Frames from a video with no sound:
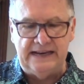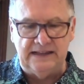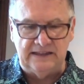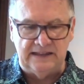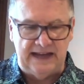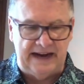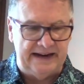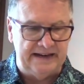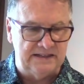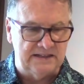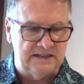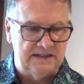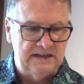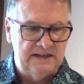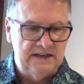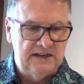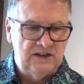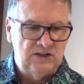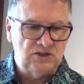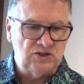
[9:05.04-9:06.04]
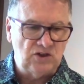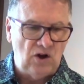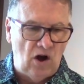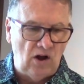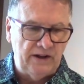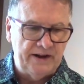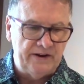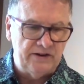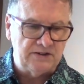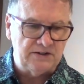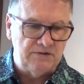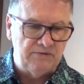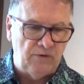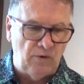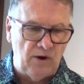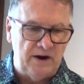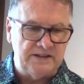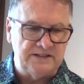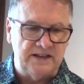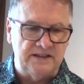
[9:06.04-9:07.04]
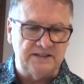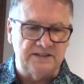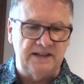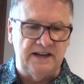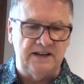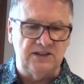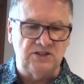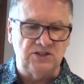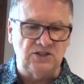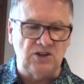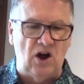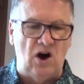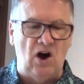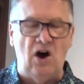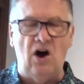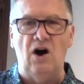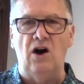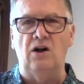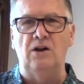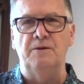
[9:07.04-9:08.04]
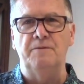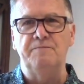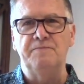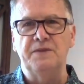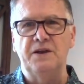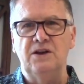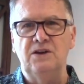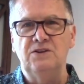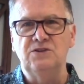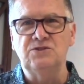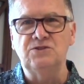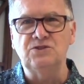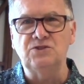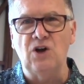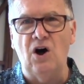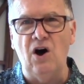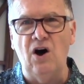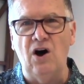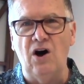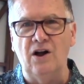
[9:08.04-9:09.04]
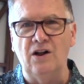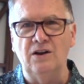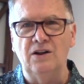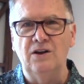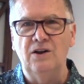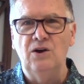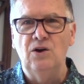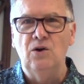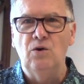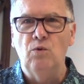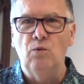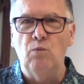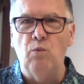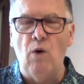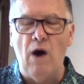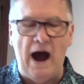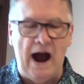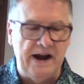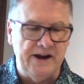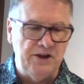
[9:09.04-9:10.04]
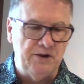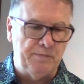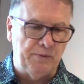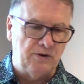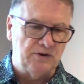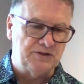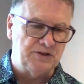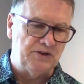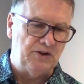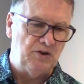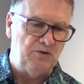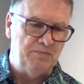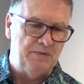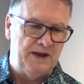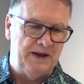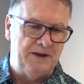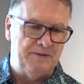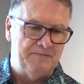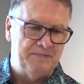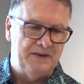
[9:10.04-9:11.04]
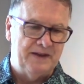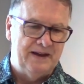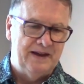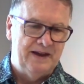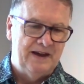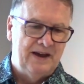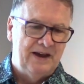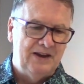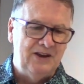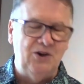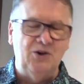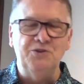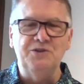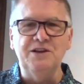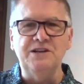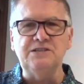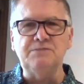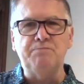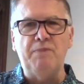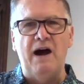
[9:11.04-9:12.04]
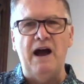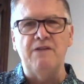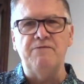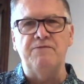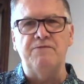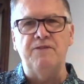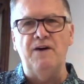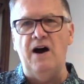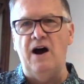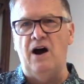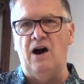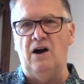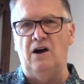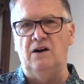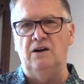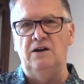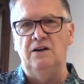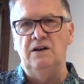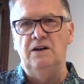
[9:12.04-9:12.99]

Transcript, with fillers: light. Saul hears a voice that says, Saul, Saul, why do you persecute me? You know, this by far,